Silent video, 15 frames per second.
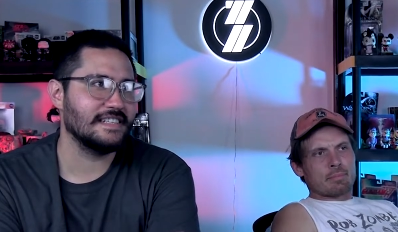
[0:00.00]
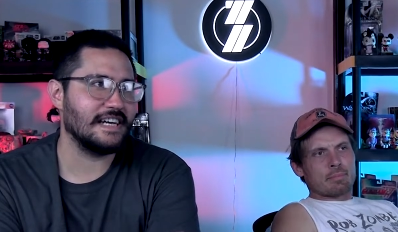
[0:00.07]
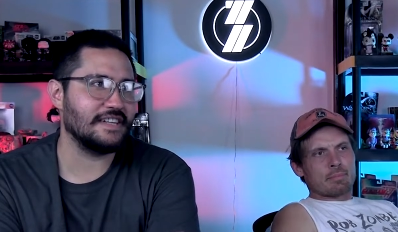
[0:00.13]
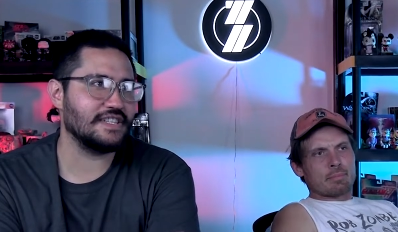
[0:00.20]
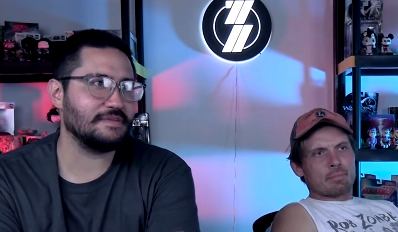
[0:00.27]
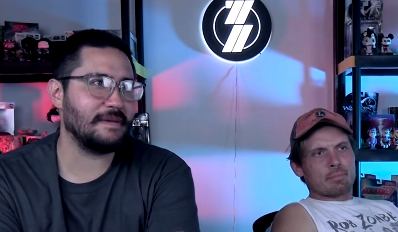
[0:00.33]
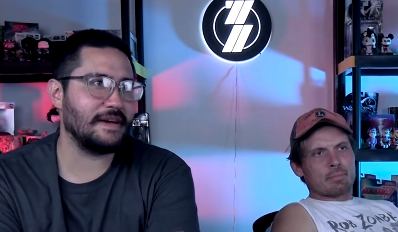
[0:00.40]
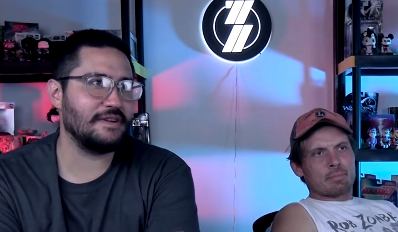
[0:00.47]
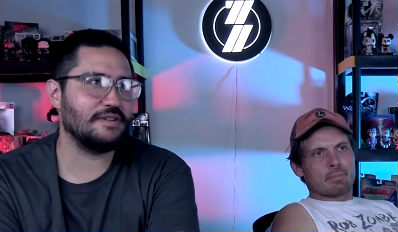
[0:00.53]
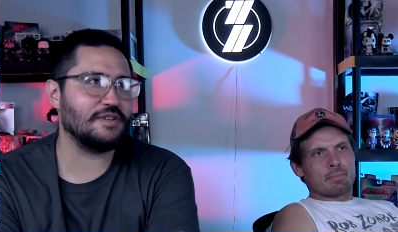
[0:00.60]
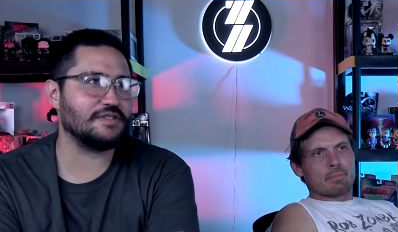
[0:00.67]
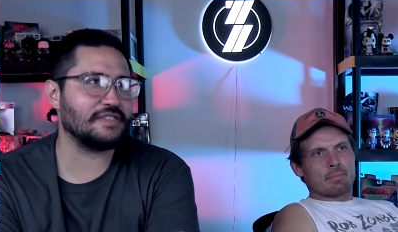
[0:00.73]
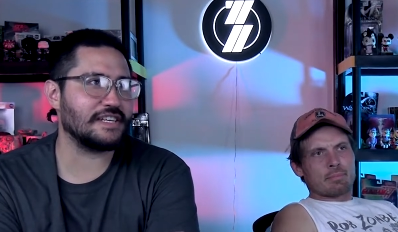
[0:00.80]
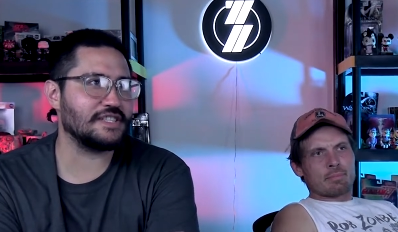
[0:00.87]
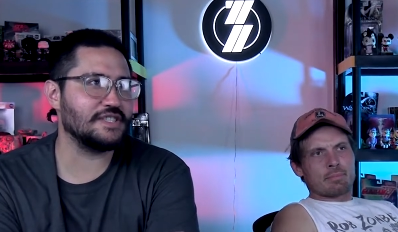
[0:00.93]
Speaker 1: Now, this man who
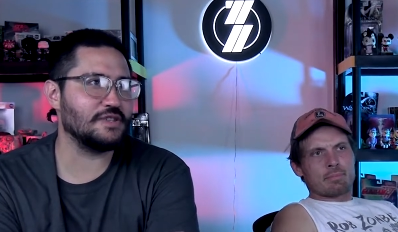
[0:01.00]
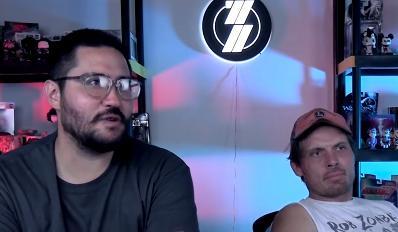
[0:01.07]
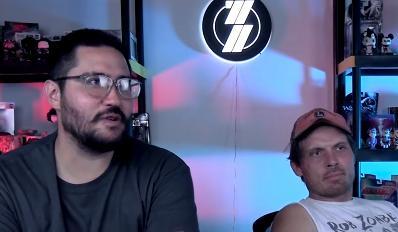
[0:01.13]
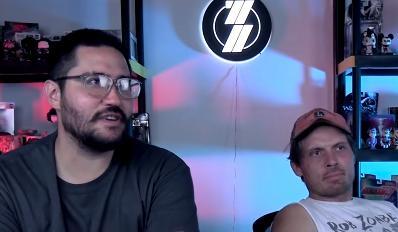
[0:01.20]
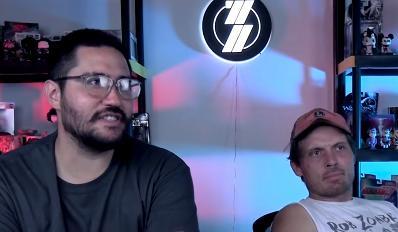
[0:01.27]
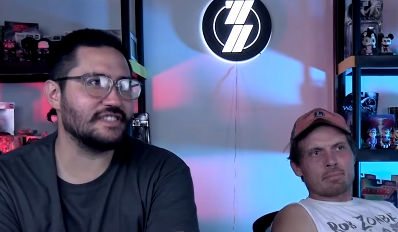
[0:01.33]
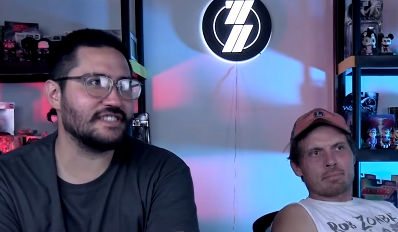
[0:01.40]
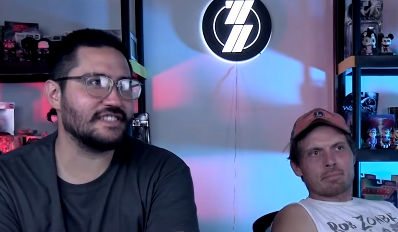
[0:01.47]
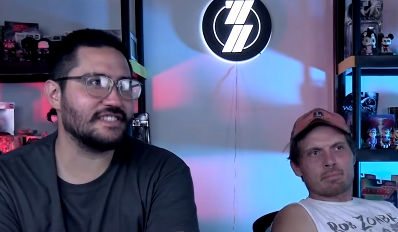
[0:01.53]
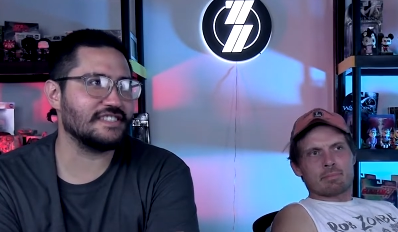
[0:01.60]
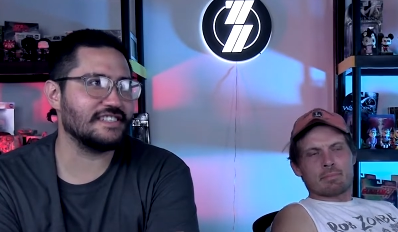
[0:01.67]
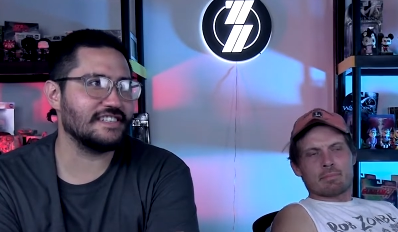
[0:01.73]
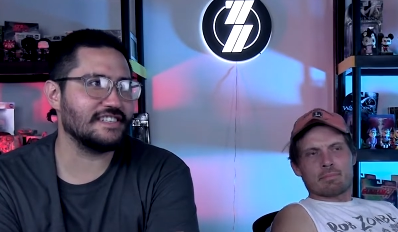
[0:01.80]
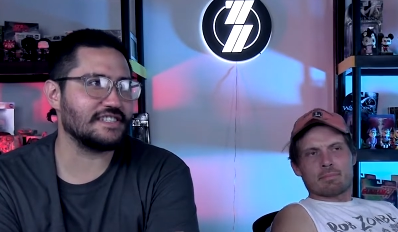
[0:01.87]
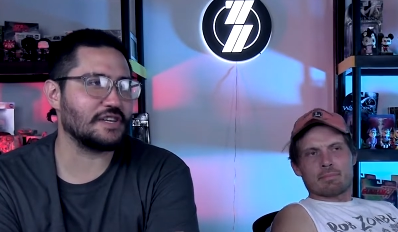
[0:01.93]
looks like
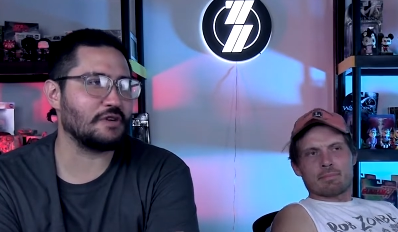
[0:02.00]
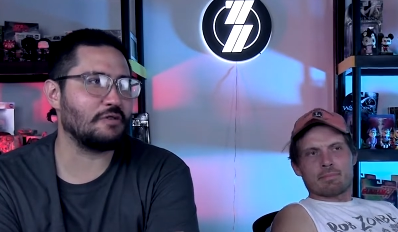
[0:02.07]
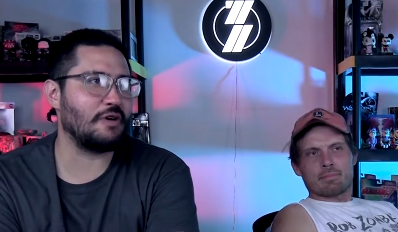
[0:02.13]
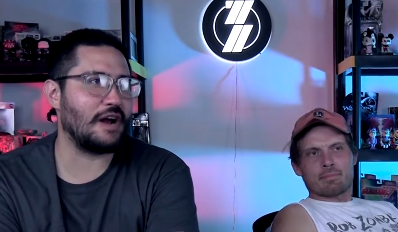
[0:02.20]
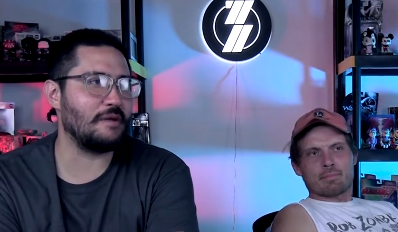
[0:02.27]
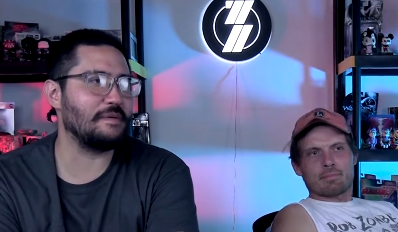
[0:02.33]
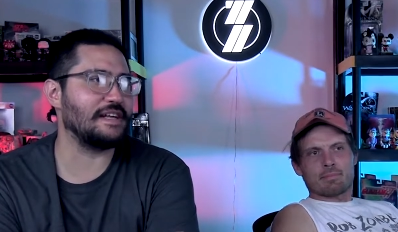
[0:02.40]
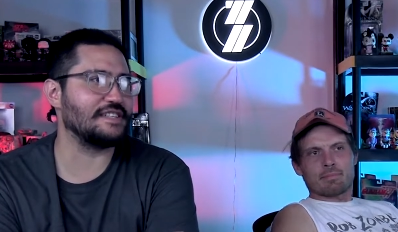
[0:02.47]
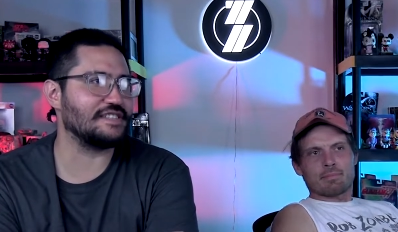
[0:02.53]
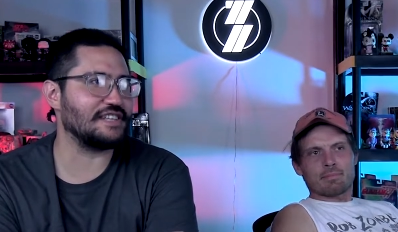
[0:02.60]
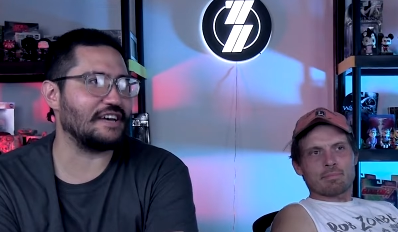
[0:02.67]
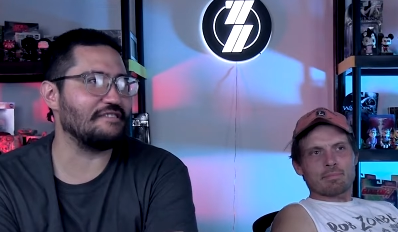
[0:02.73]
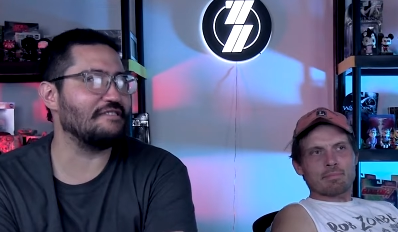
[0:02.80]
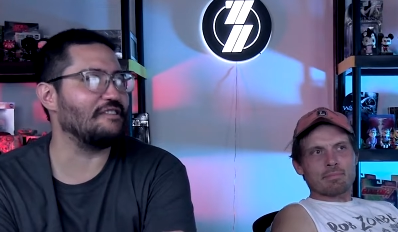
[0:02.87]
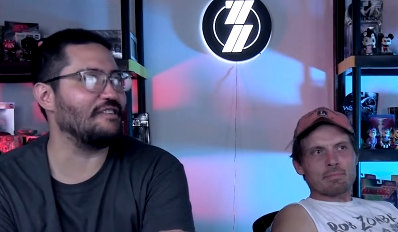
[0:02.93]
George is incredibly
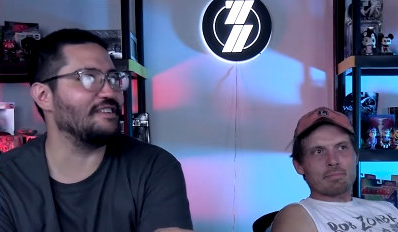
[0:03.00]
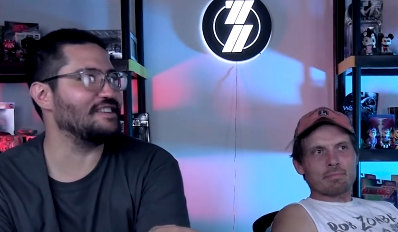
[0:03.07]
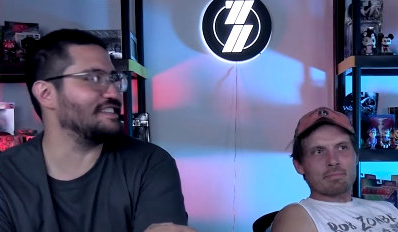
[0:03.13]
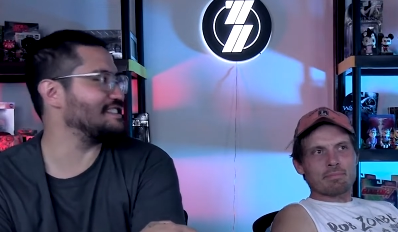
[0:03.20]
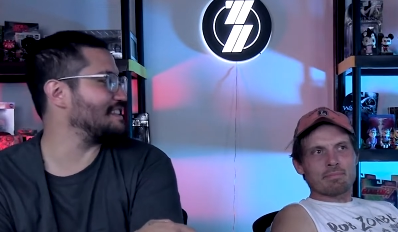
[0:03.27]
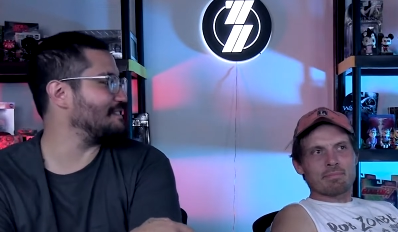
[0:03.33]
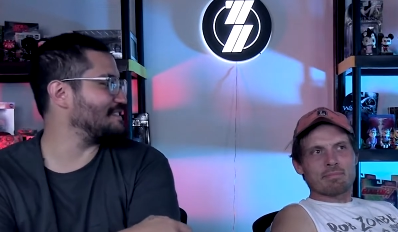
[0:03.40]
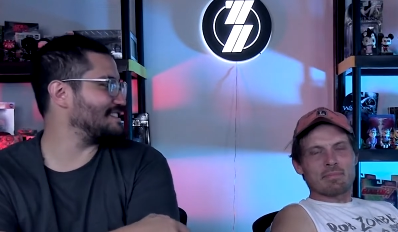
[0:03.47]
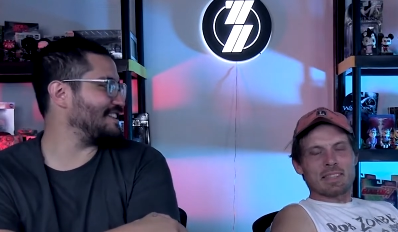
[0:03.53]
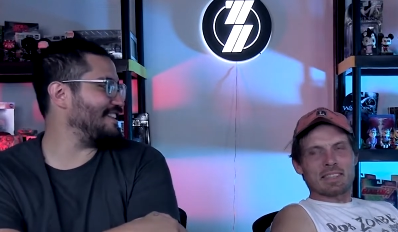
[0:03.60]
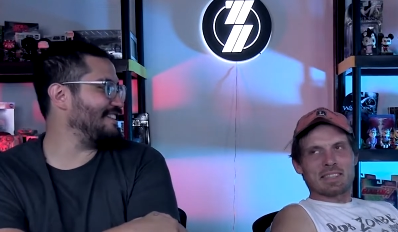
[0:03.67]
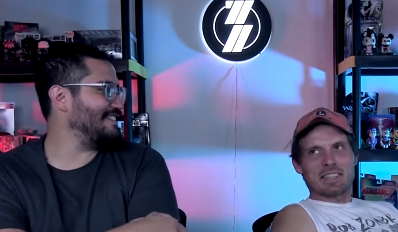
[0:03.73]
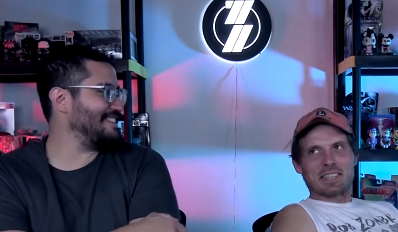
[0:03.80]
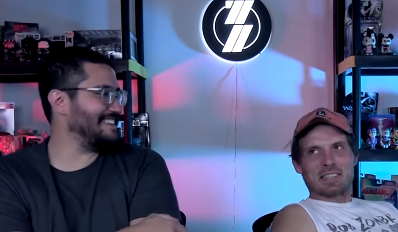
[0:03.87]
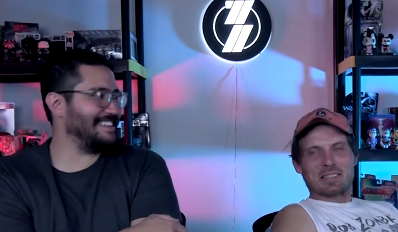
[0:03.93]
insightful in this
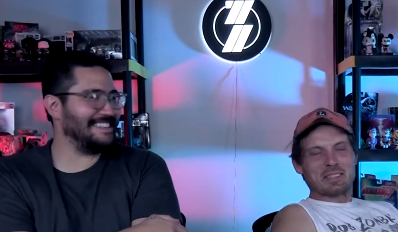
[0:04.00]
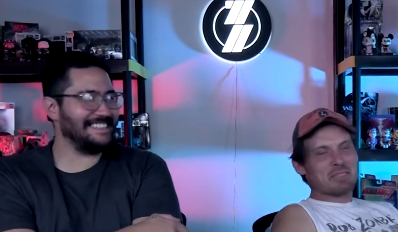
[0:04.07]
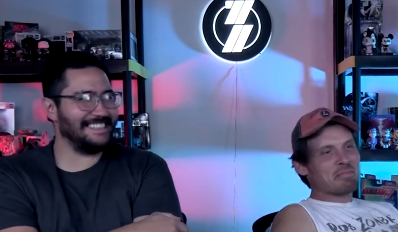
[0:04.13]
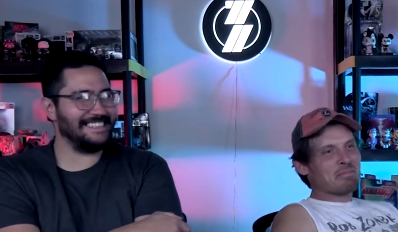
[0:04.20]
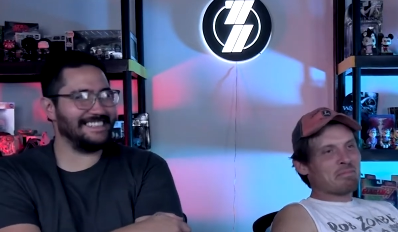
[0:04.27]
episode. Yes,